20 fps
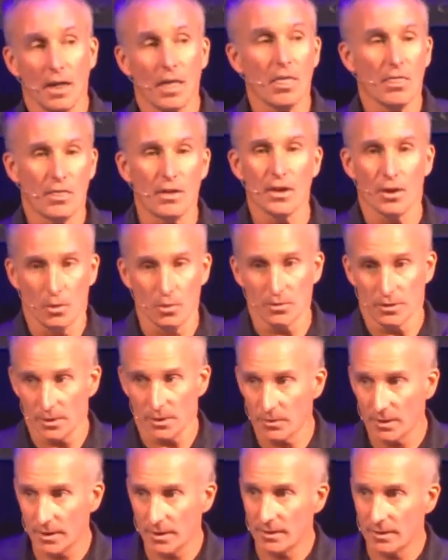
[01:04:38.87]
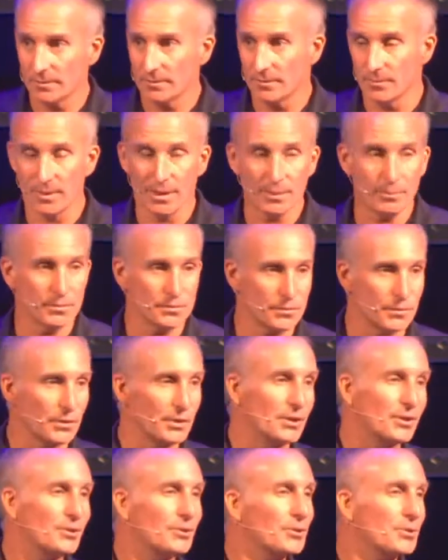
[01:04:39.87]
The only way. The Bible is very
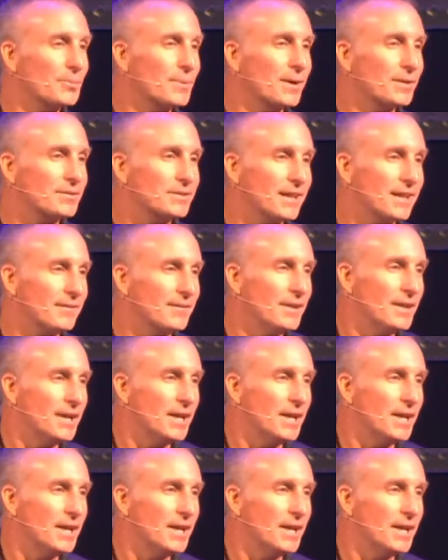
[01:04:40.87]
clear about that.